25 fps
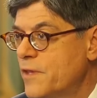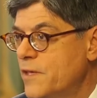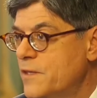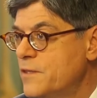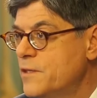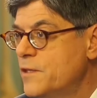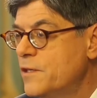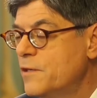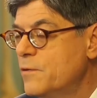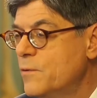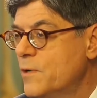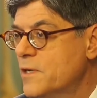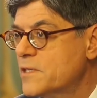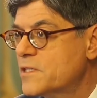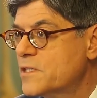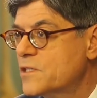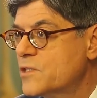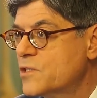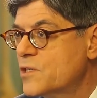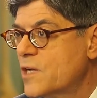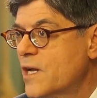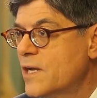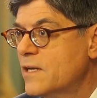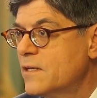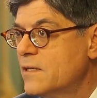in the U.S. and
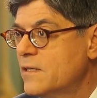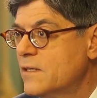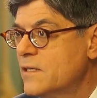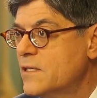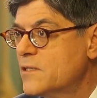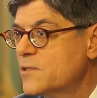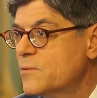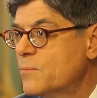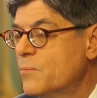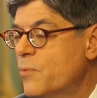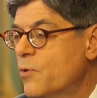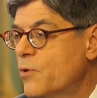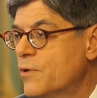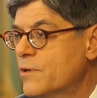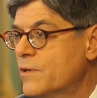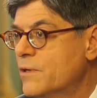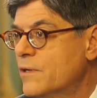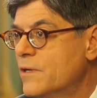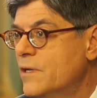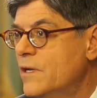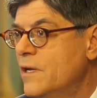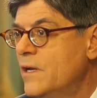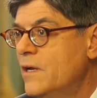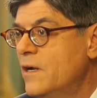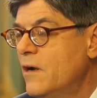China, is
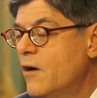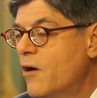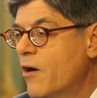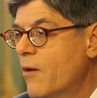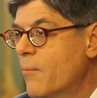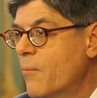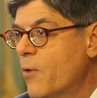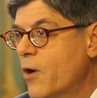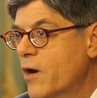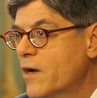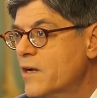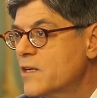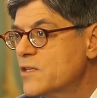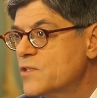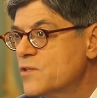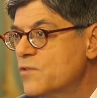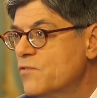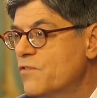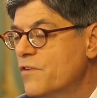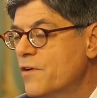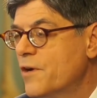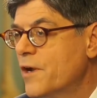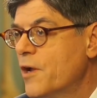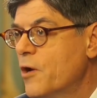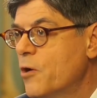important. Our markets are
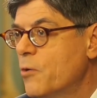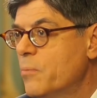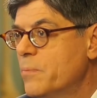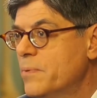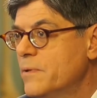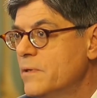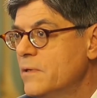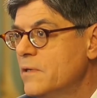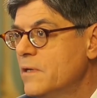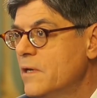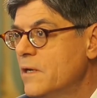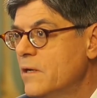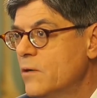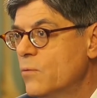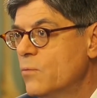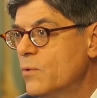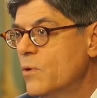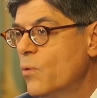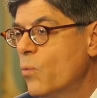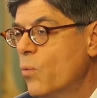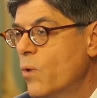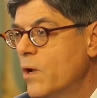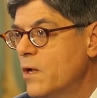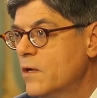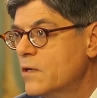very open. We
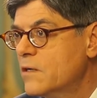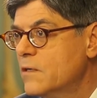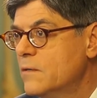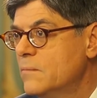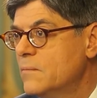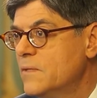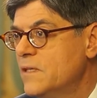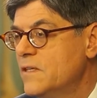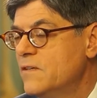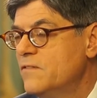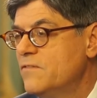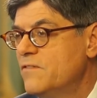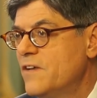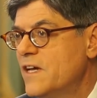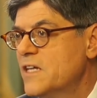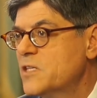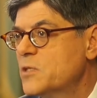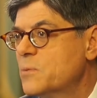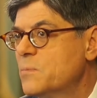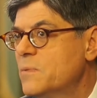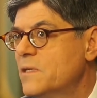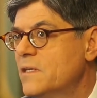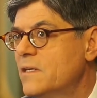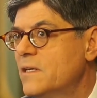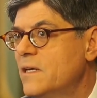welcome
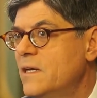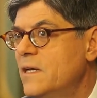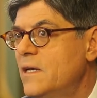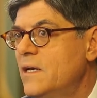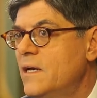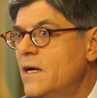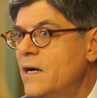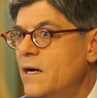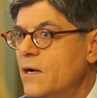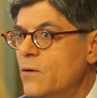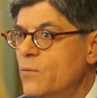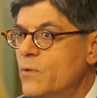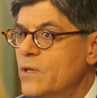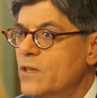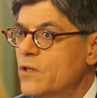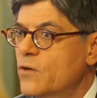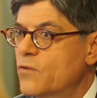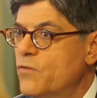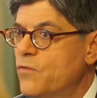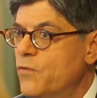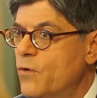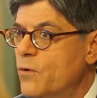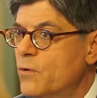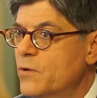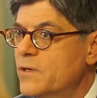investment. We look
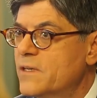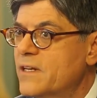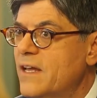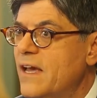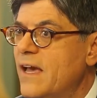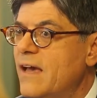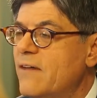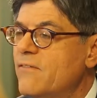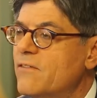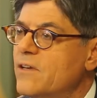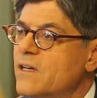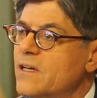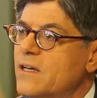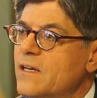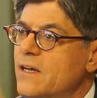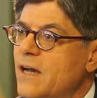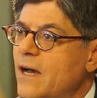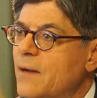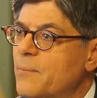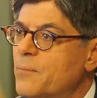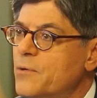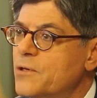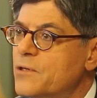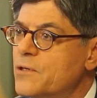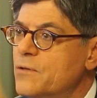forward to having
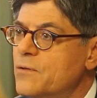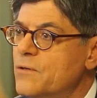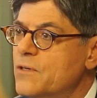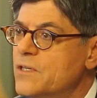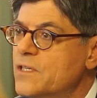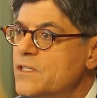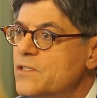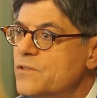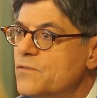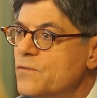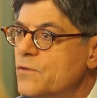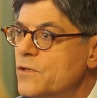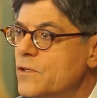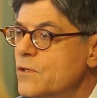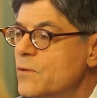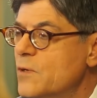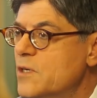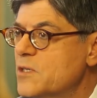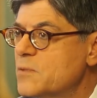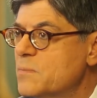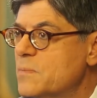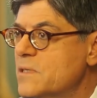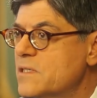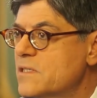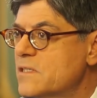opportunities for
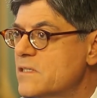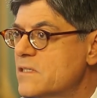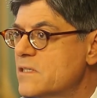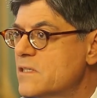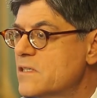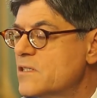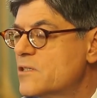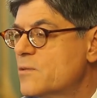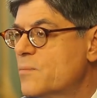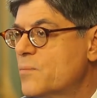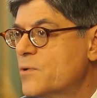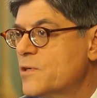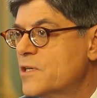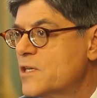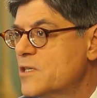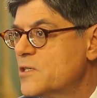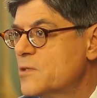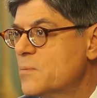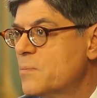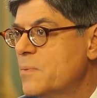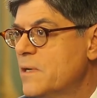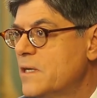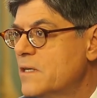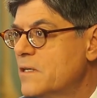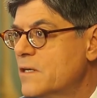U.S. businesses to
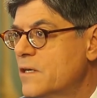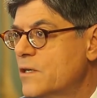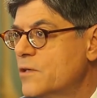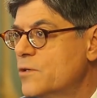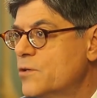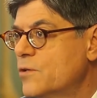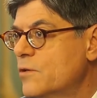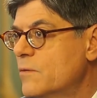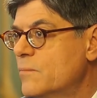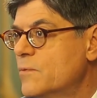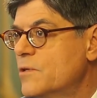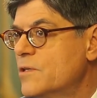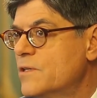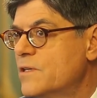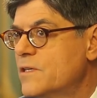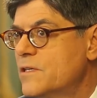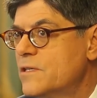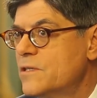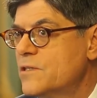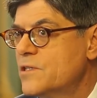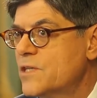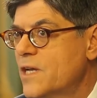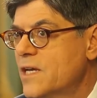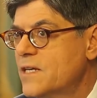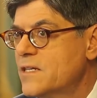participate and contribute to
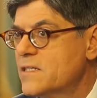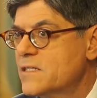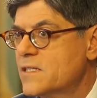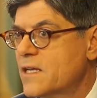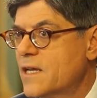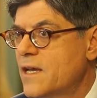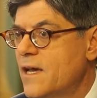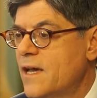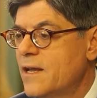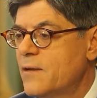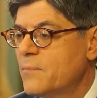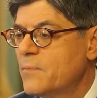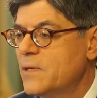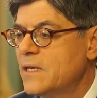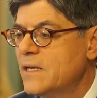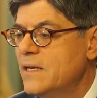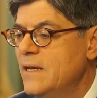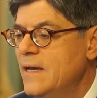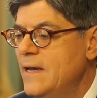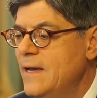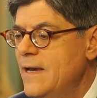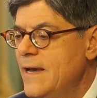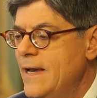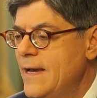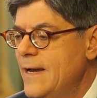China's economy.
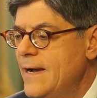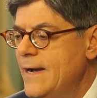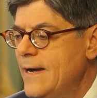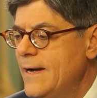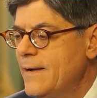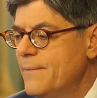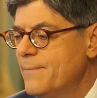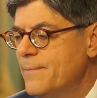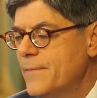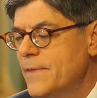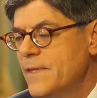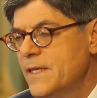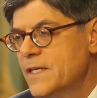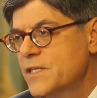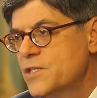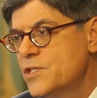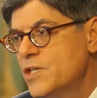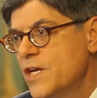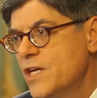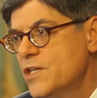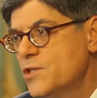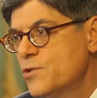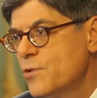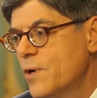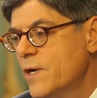The
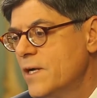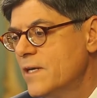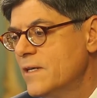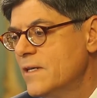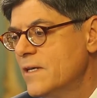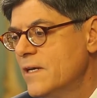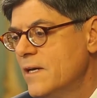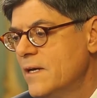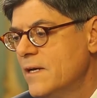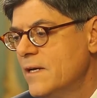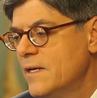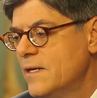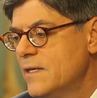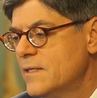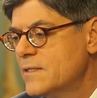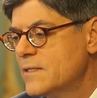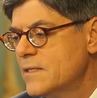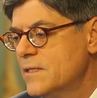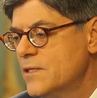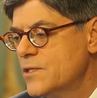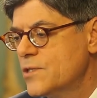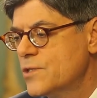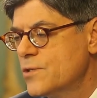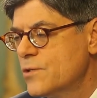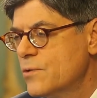exchange rate, it's
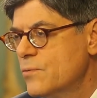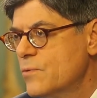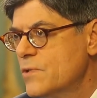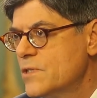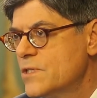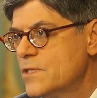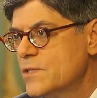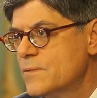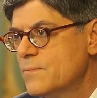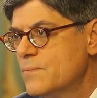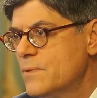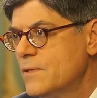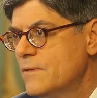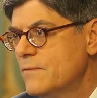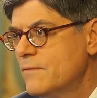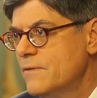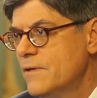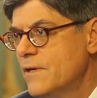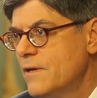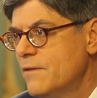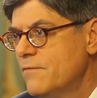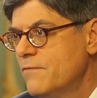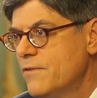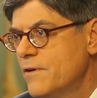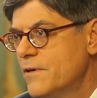an issue which has been
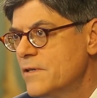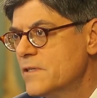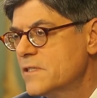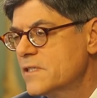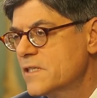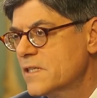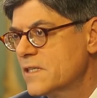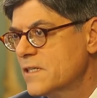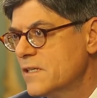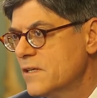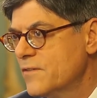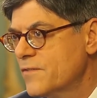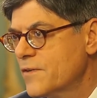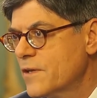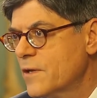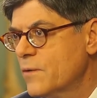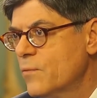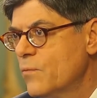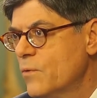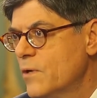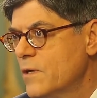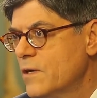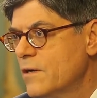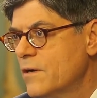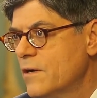a very significant
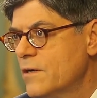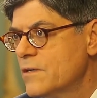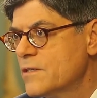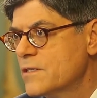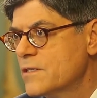one in our